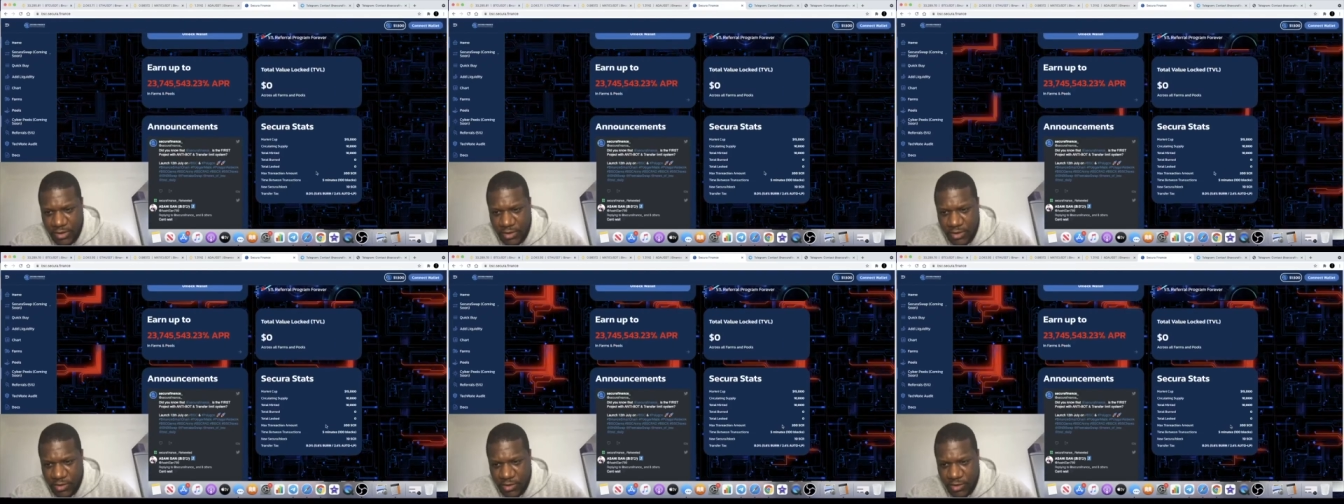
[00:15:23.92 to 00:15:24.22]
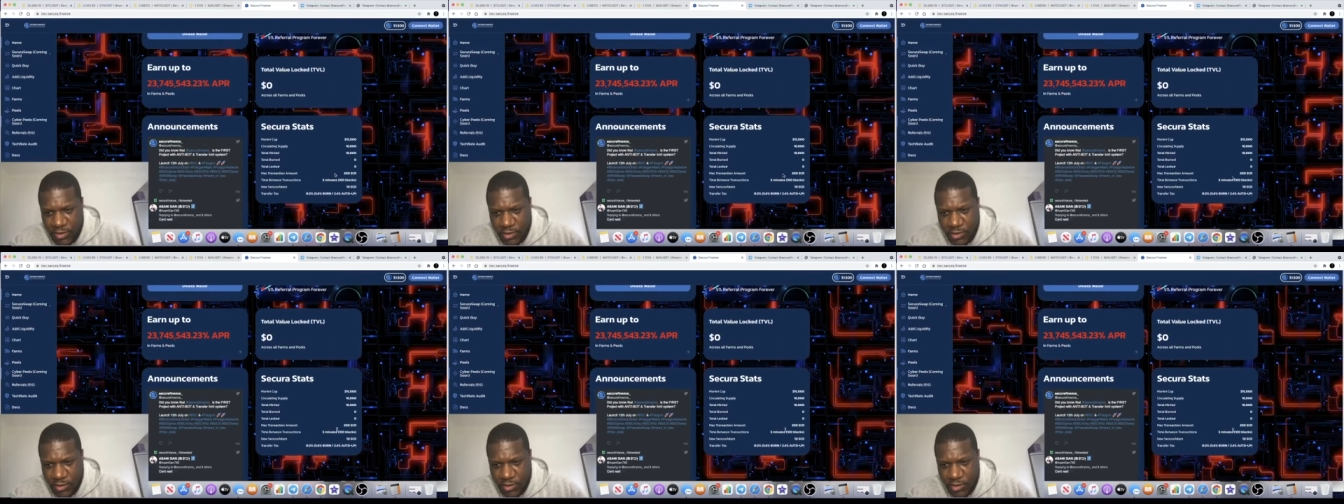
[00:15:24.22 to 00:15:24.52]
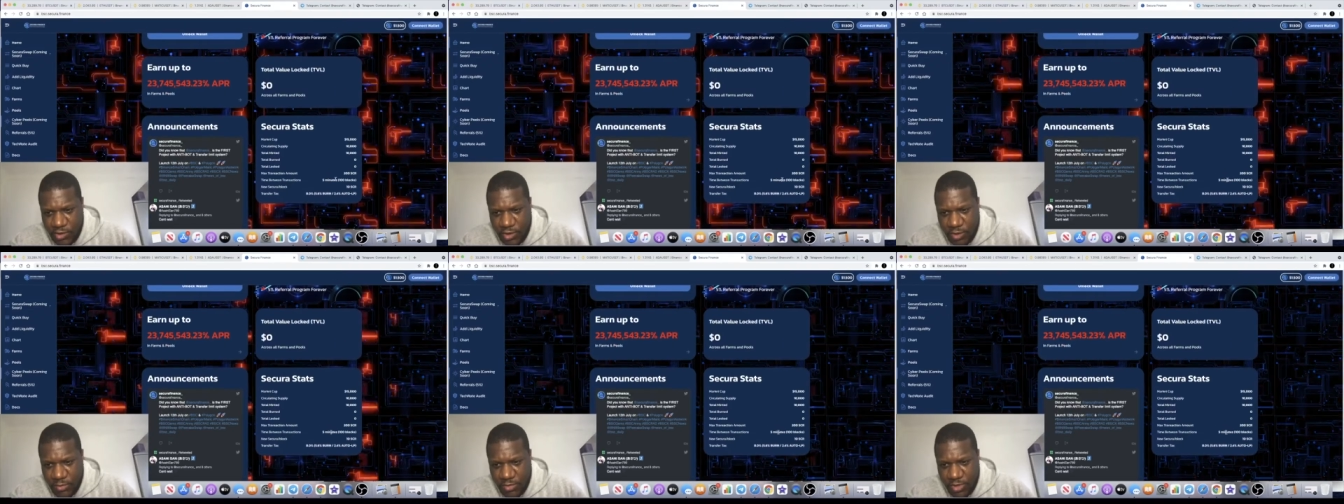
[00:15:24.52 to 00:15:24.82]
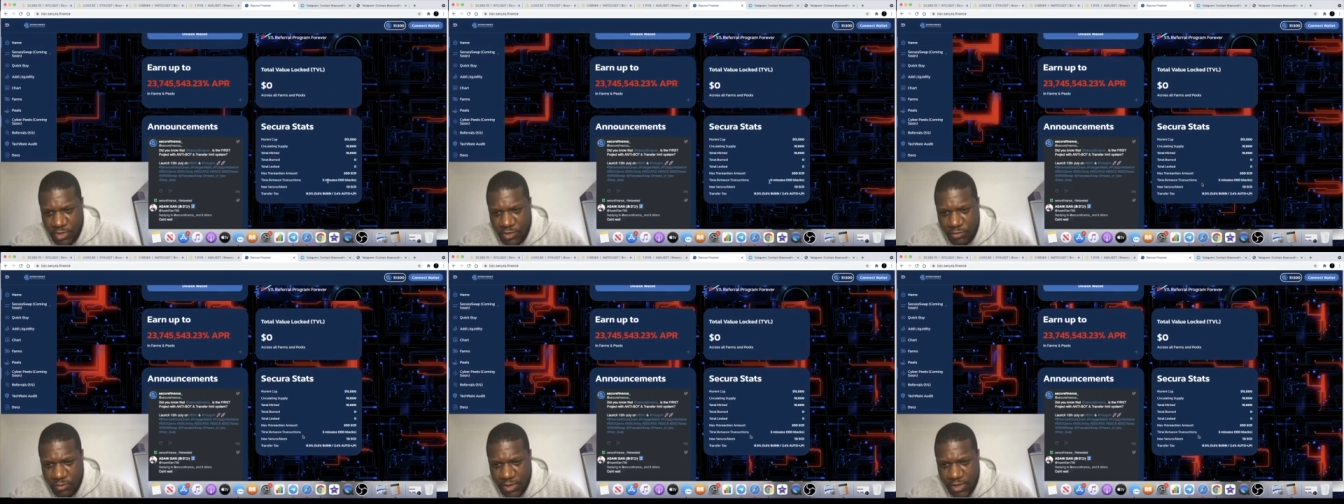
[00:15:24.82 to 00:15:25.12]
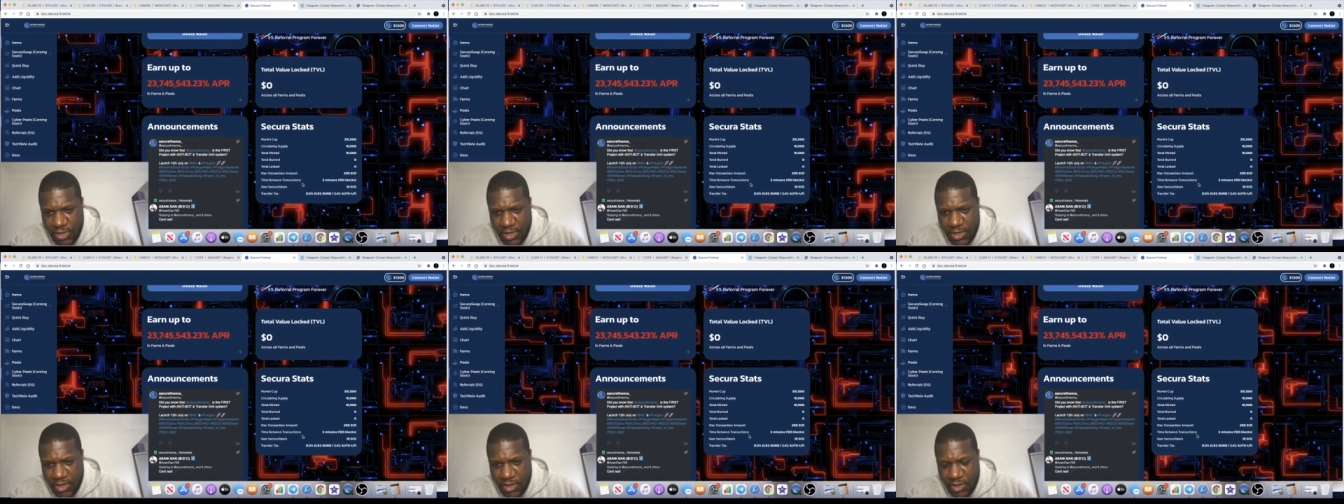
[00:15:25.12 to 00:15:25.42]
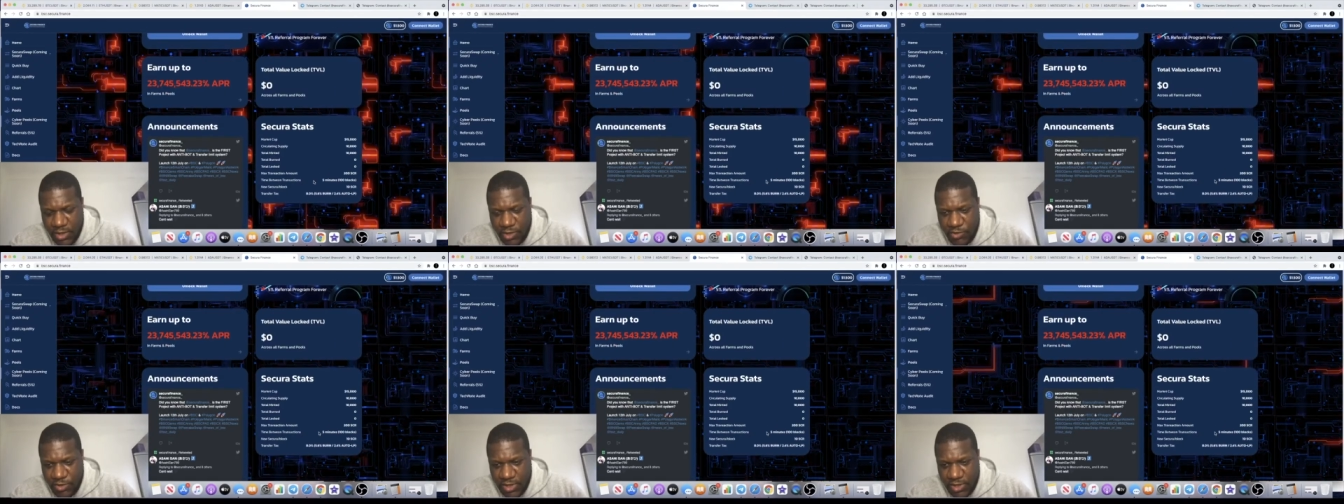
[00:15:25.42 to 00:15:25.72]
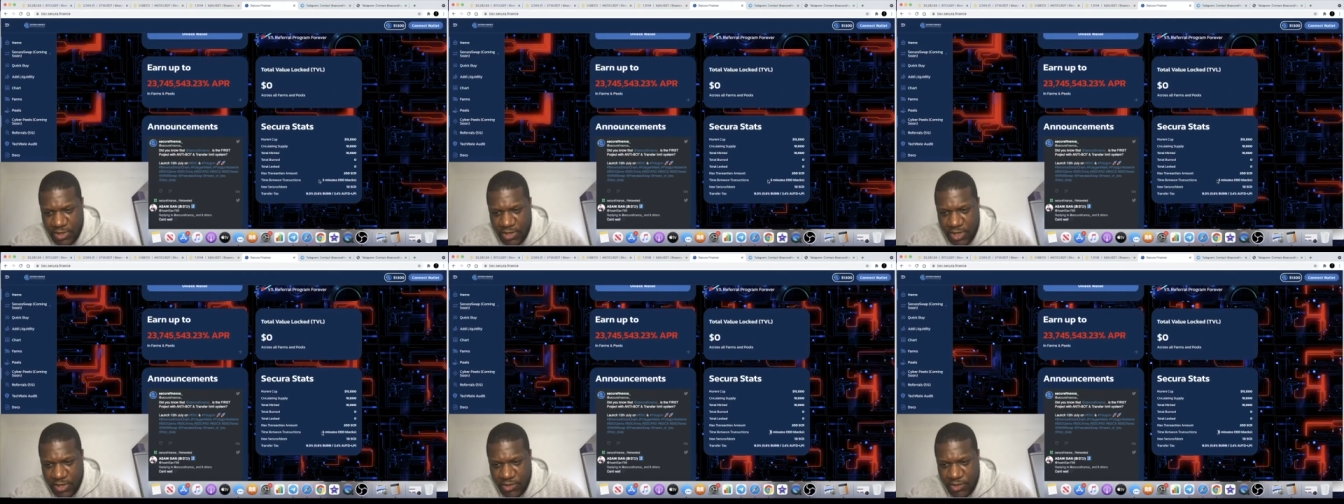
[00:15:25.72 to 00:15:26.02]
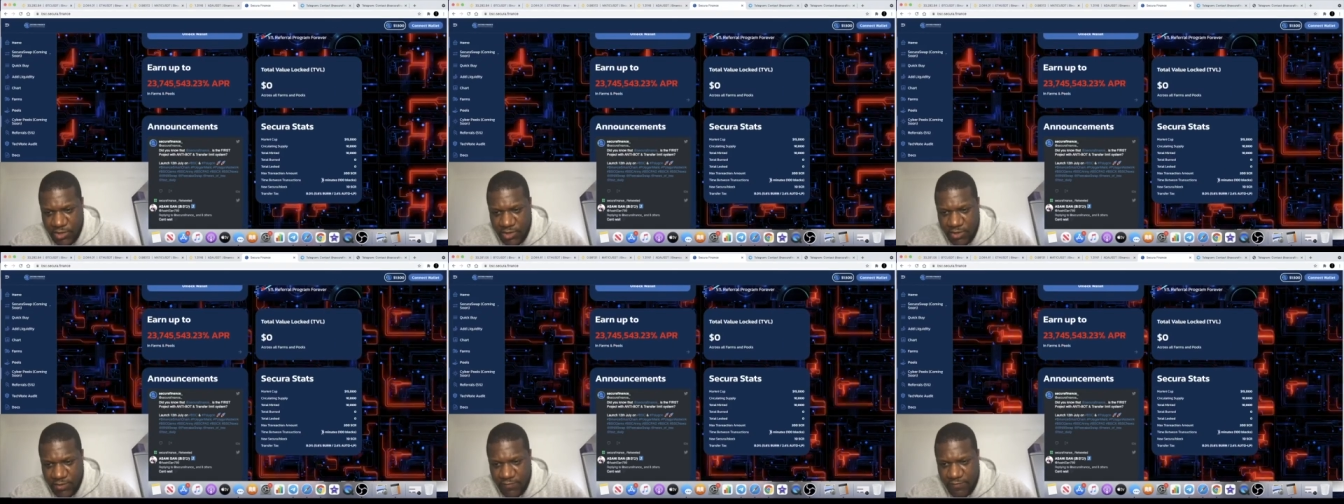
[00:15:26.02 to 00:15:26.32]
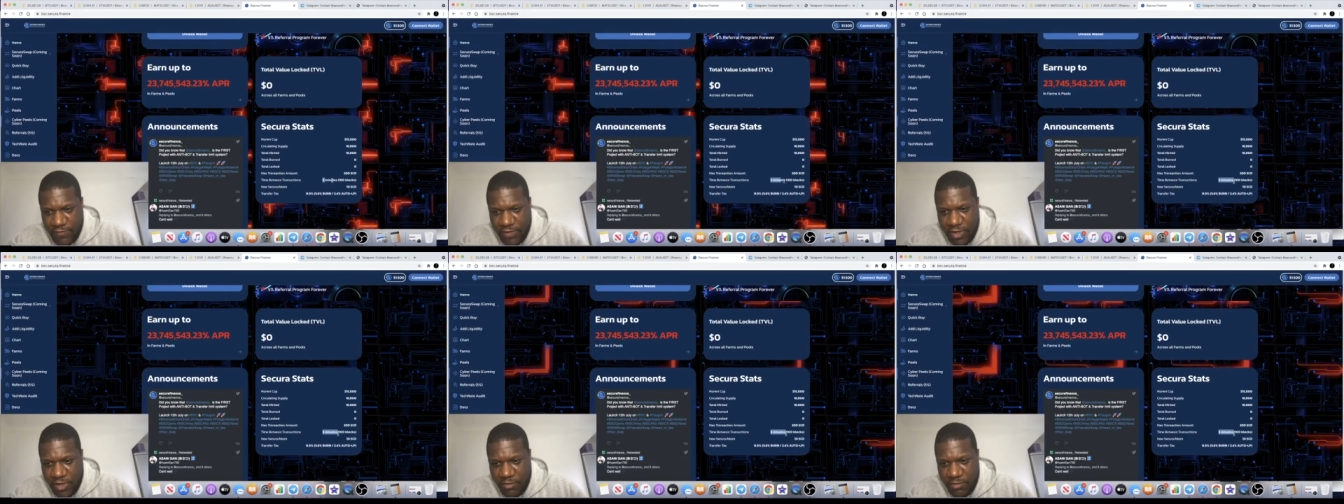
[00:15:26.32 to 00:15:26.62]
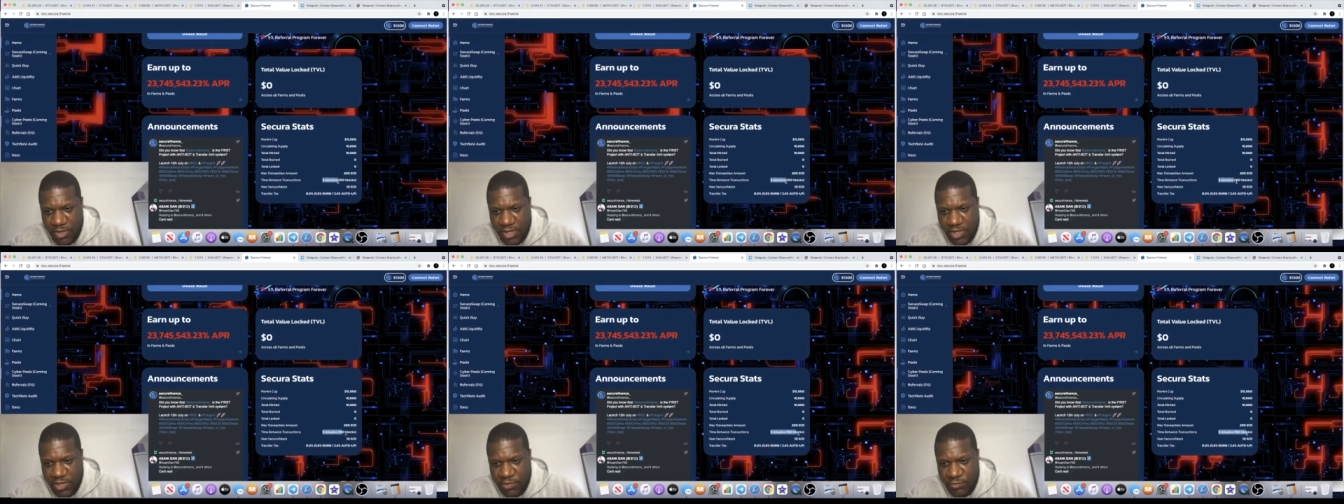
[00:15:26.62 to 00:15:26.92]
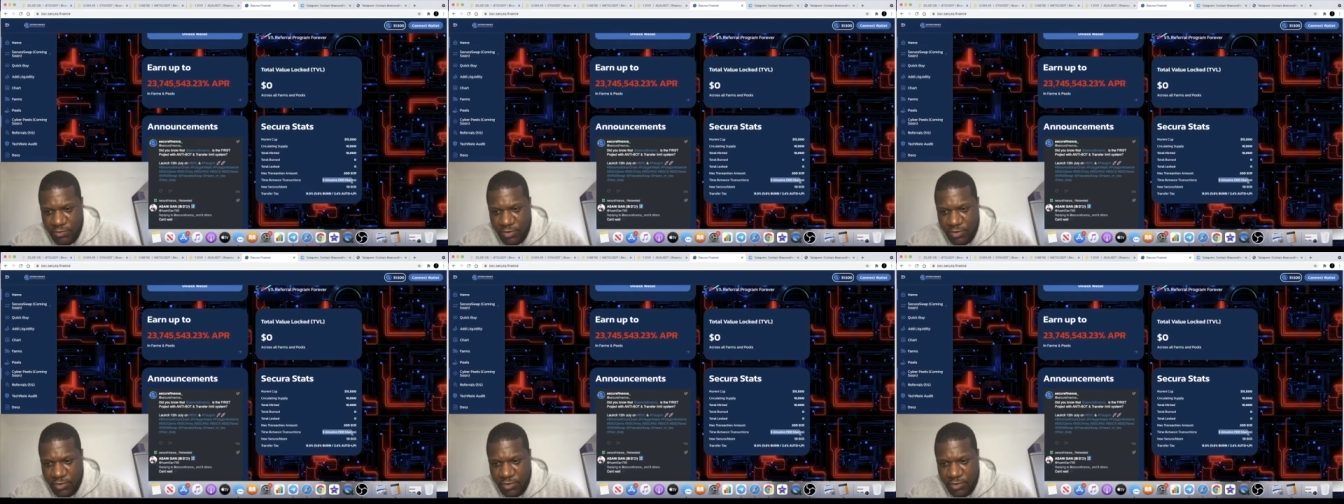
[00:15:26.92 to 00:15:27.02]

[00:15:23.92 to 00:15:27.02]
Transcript: So the time between transactions is five minutes,